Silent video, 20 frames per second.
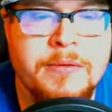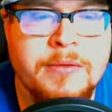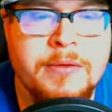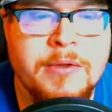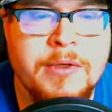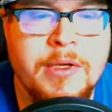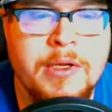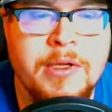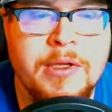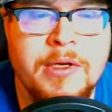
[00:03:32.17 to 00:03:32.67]

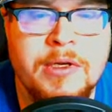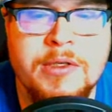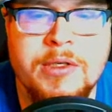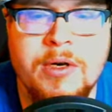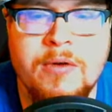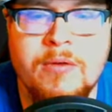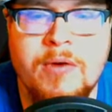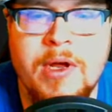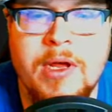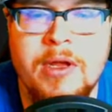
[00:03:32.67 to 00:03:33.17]
And there's
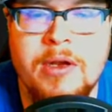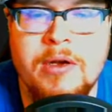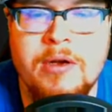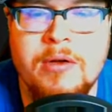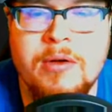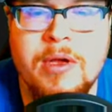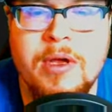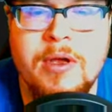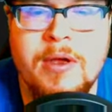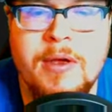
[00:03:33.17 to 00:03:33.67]
our red.
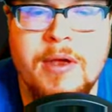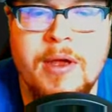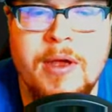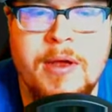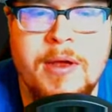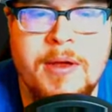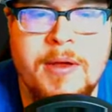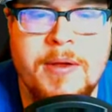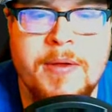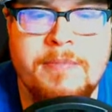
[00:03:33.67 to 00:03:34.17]
Okay.
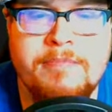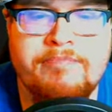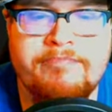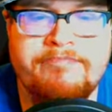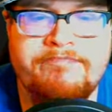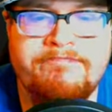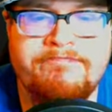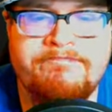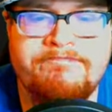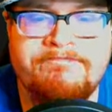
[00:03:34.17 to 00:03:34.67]
Um,
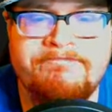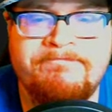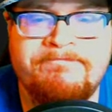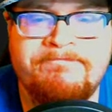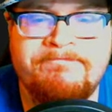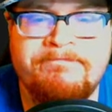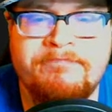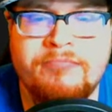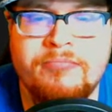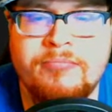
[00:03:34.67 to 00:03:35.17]

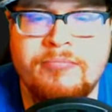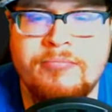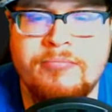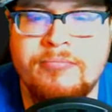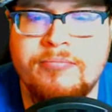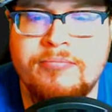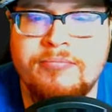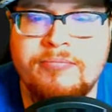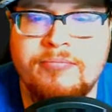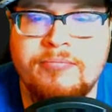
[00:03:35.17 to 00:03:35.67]
hmm.
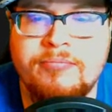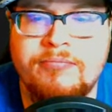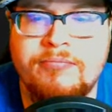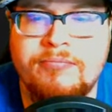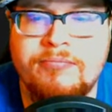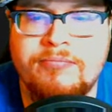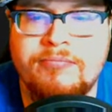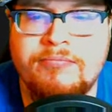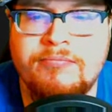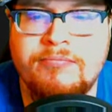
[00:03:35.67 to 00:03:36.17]

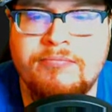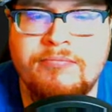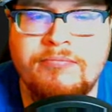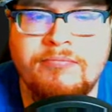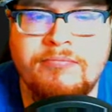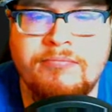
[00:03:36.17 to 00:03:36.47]
Hmm.